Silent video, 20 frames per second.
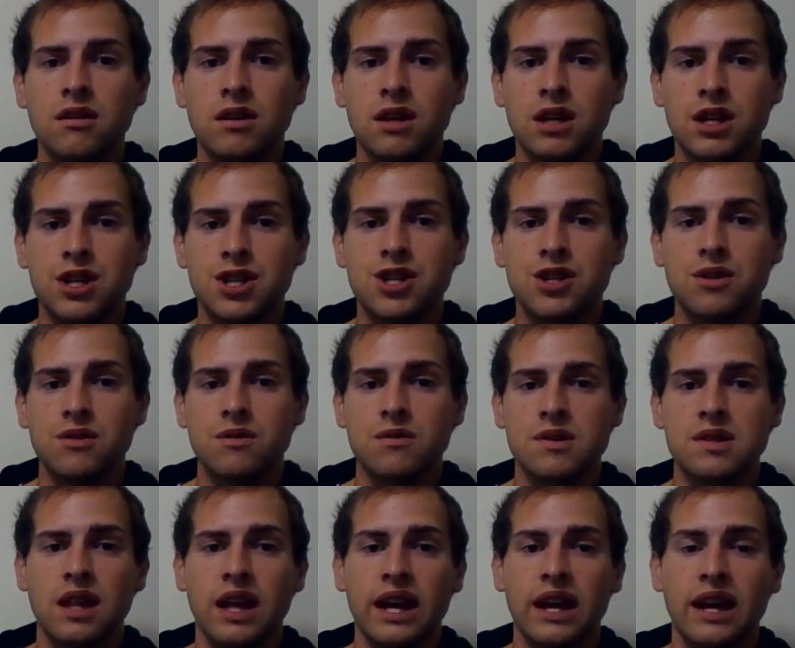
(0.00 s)
issues
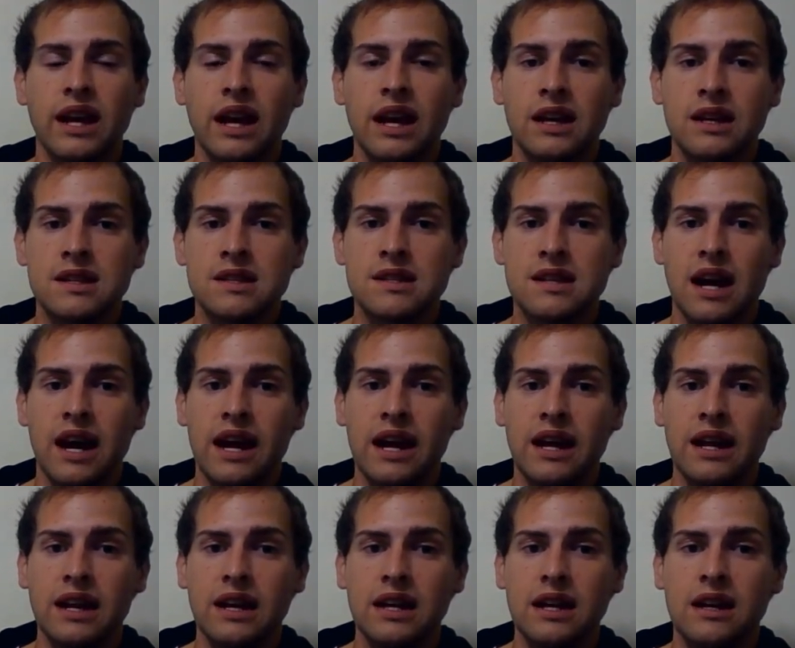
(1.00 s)
like
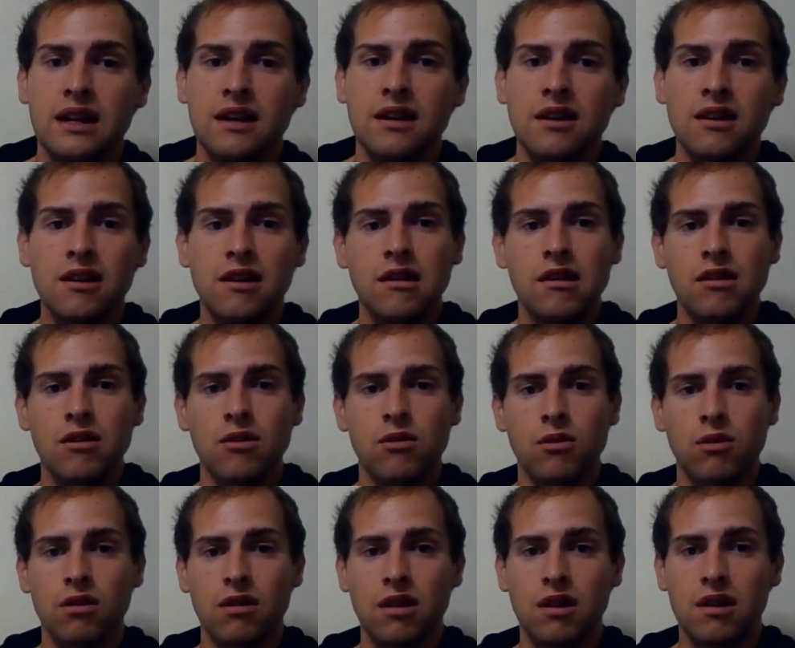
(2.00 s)
anxiety
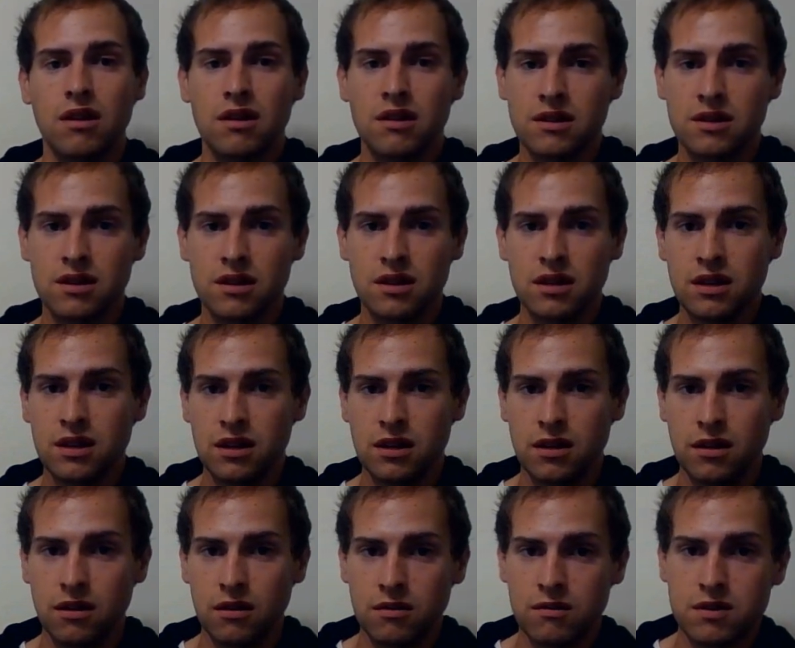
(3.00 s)
or,
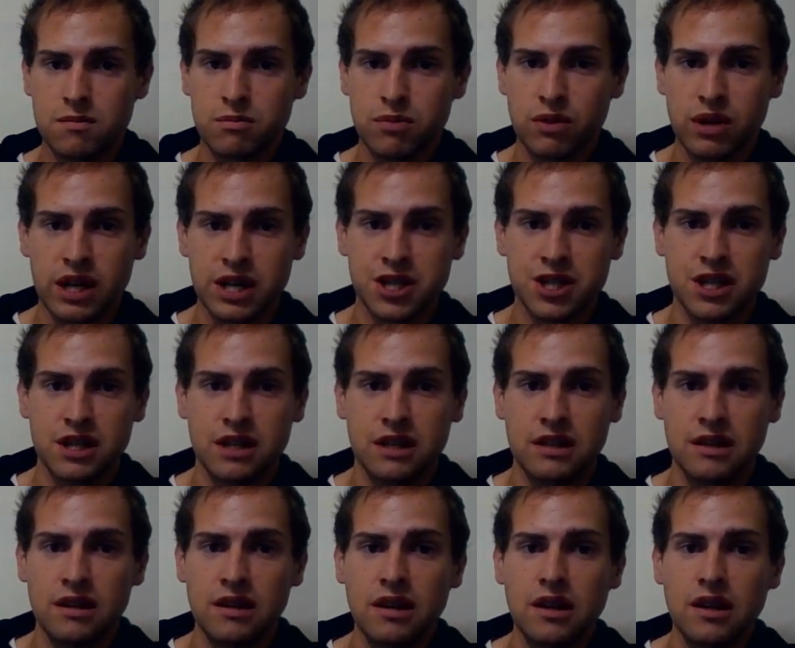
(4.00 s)
depression,